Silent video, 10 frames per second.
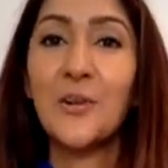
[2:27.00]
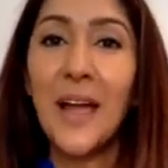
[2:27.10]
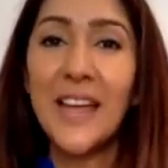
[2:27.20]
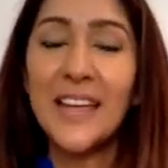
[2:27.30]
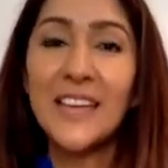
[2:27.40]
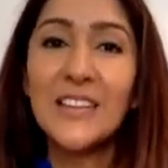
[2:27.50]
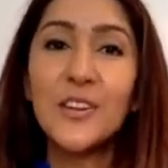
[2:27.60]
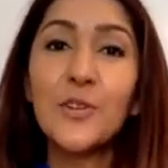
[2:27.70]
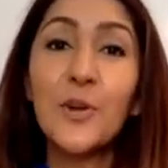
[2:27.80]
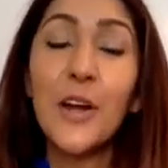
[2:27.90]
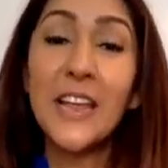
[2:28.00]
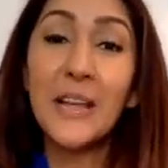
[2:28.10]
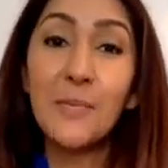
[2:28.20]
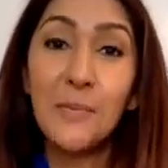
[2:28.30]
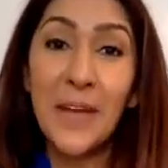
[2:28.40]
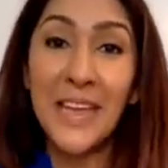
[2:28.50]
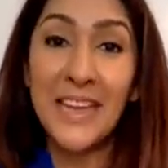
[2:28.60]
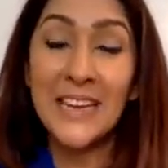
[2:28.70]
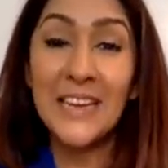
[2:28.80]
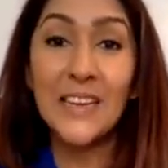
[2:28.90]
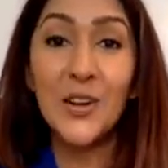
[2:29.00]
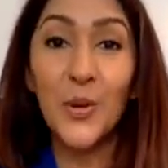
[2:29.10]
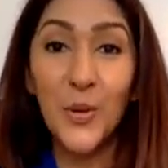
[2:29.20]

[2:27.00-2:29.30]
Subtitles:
Cracking the chronic pain